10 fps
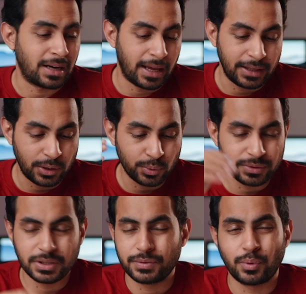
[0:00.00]
I use
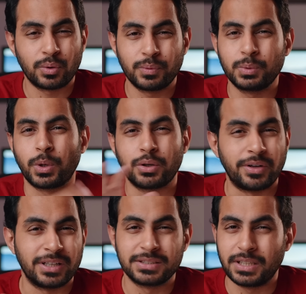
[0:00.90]
this phone with
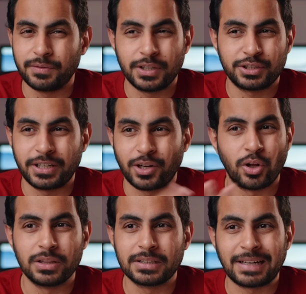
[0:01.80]
120 Hz refresh rate
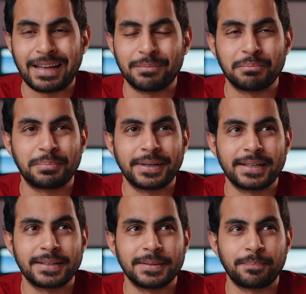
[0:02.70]
all the time, but